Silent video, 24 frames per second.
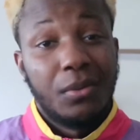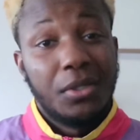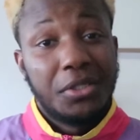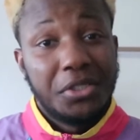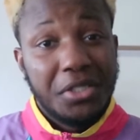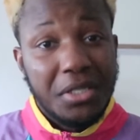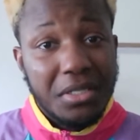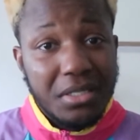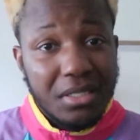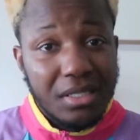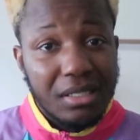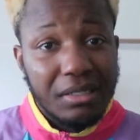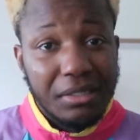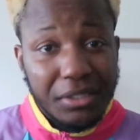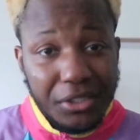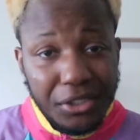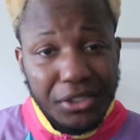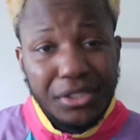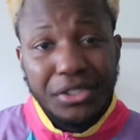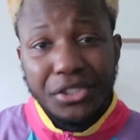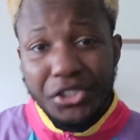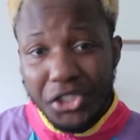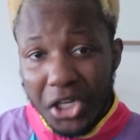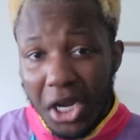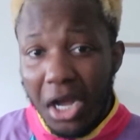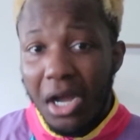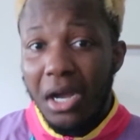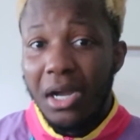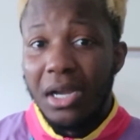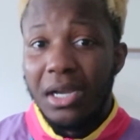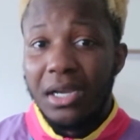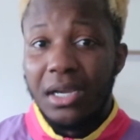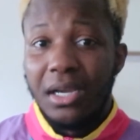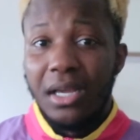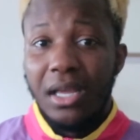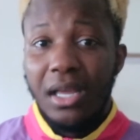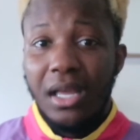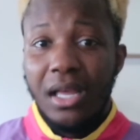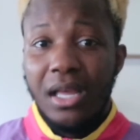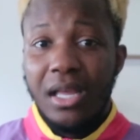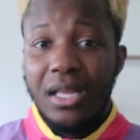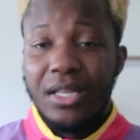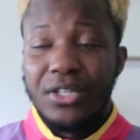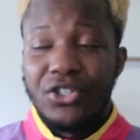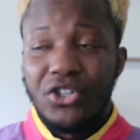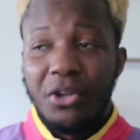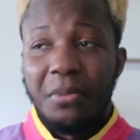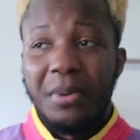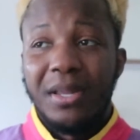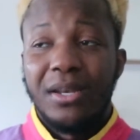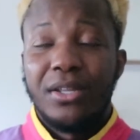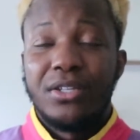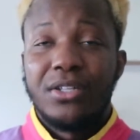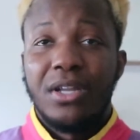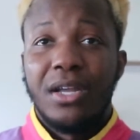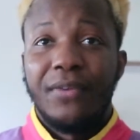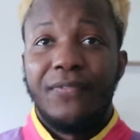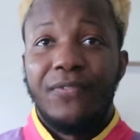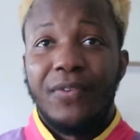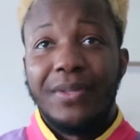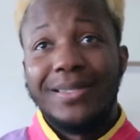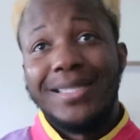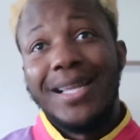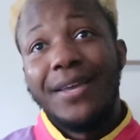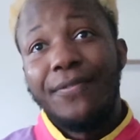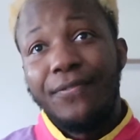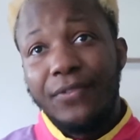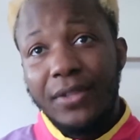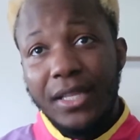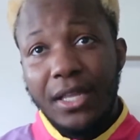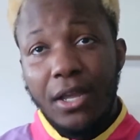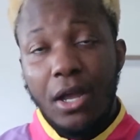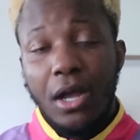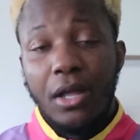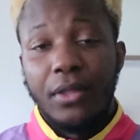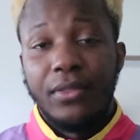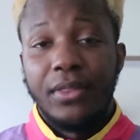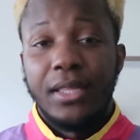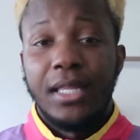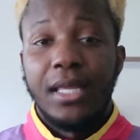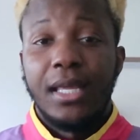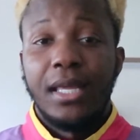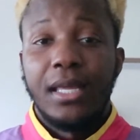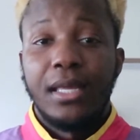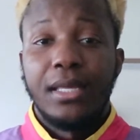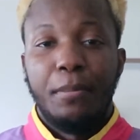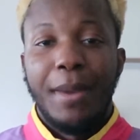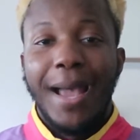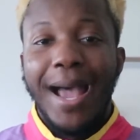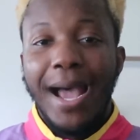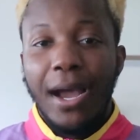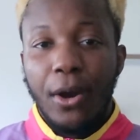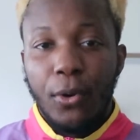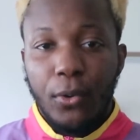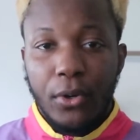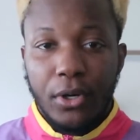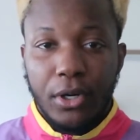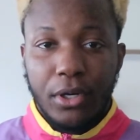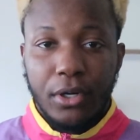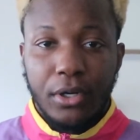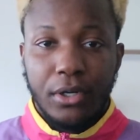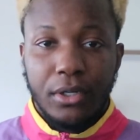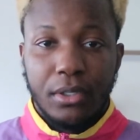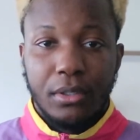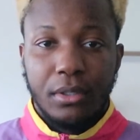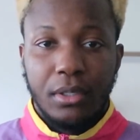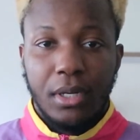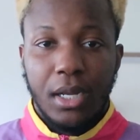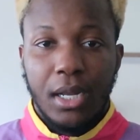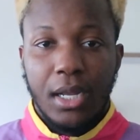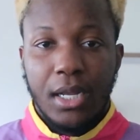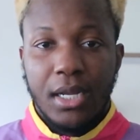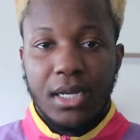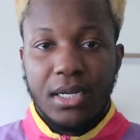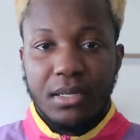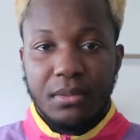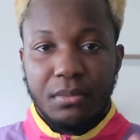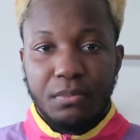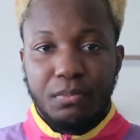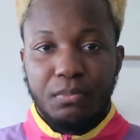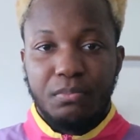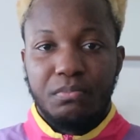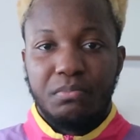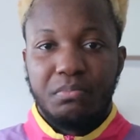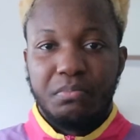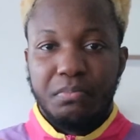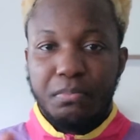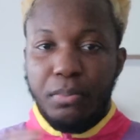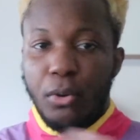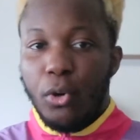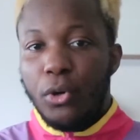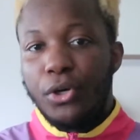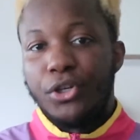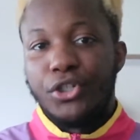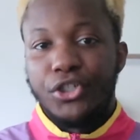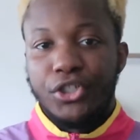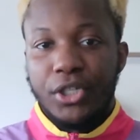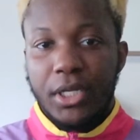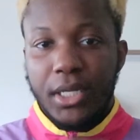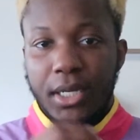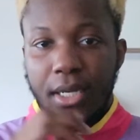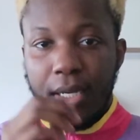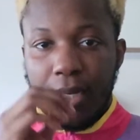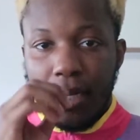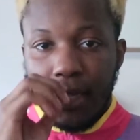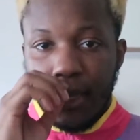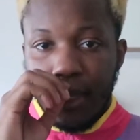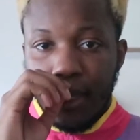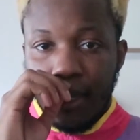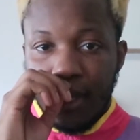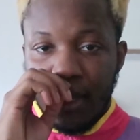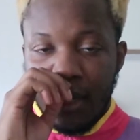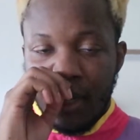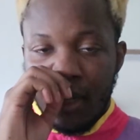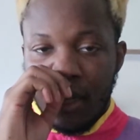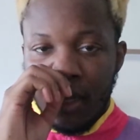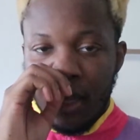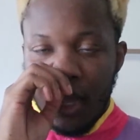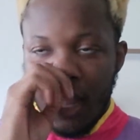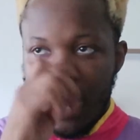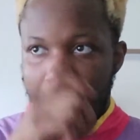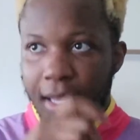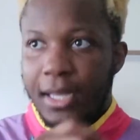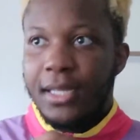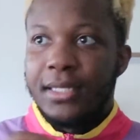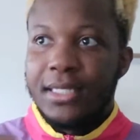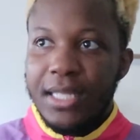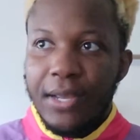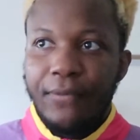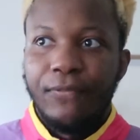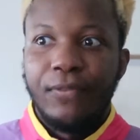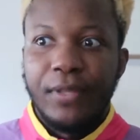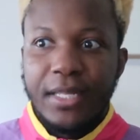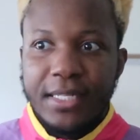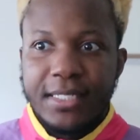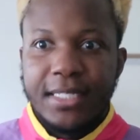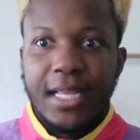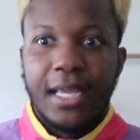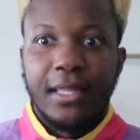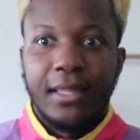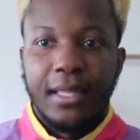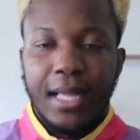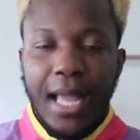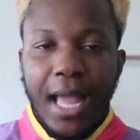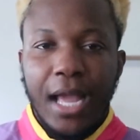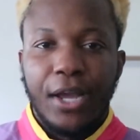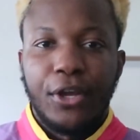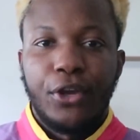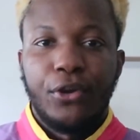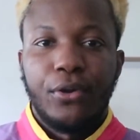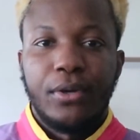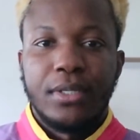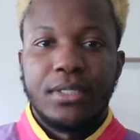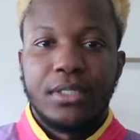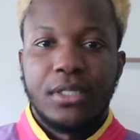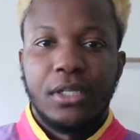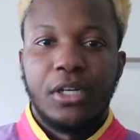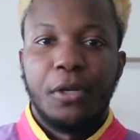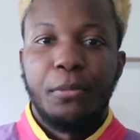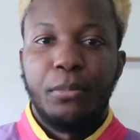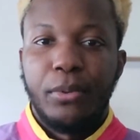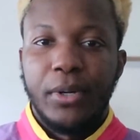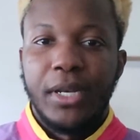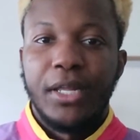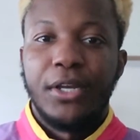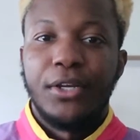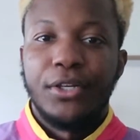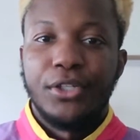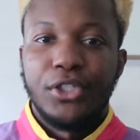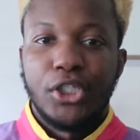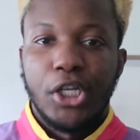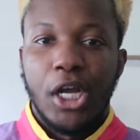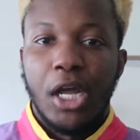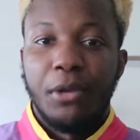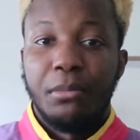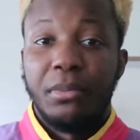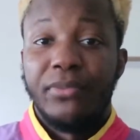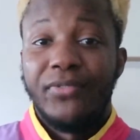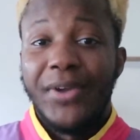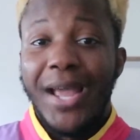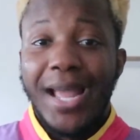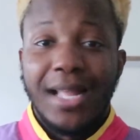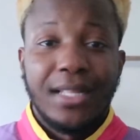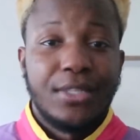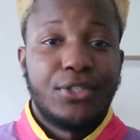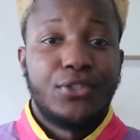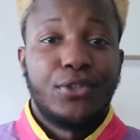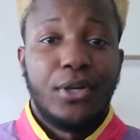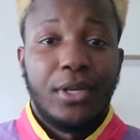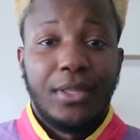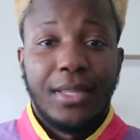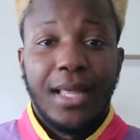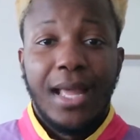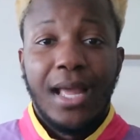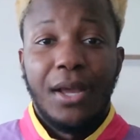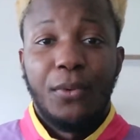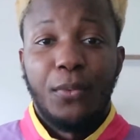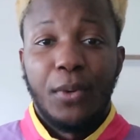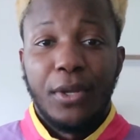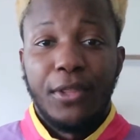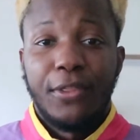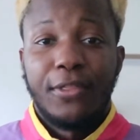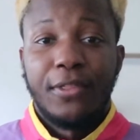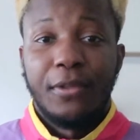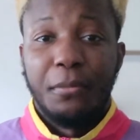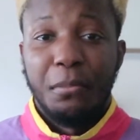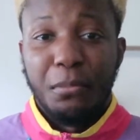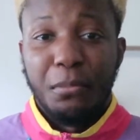which is a good chunk. So I mean, definitely on the power portion, I can definitely say that Acura has done a pretty good job of answering that with a